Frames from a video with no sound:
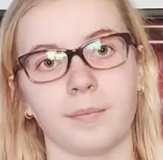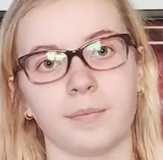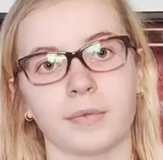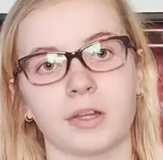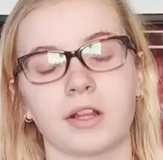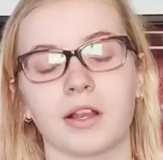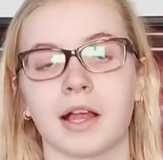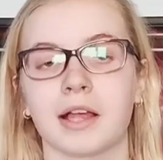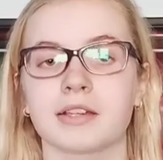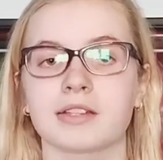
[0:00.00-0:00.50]

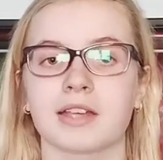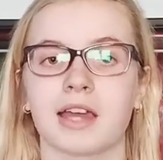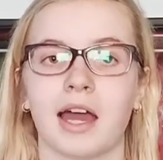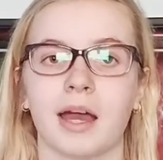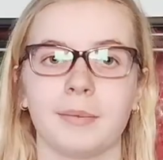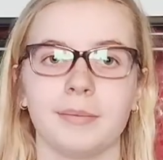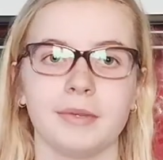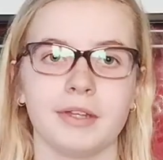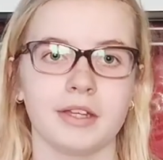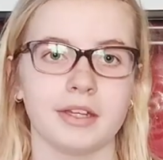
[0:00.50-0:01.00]
glass
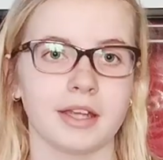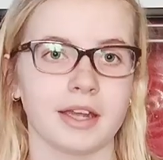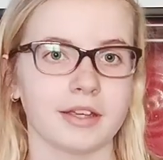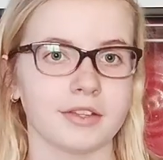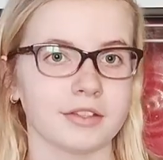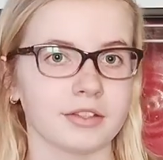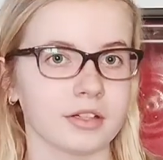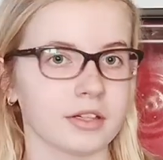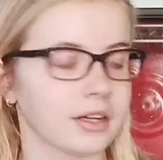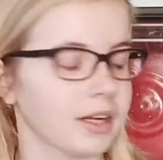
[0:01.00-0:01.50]
cabinet as
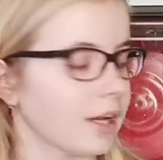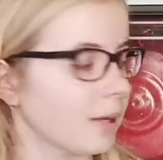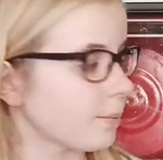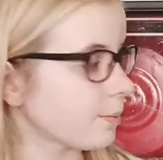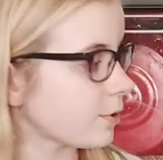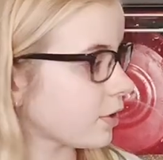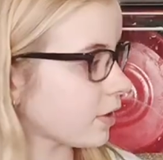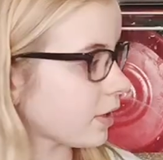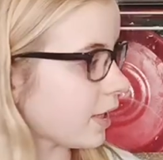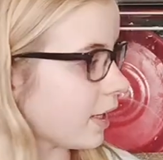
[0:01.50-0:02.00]
her
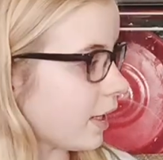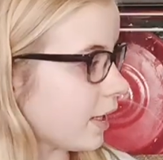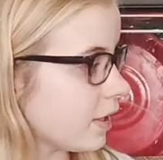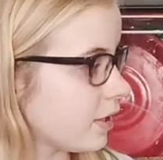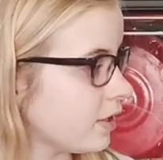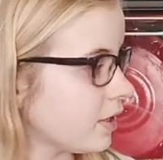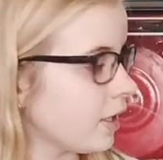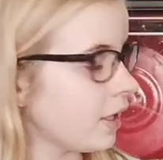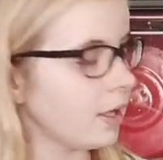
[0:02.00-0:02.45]
hamster cage,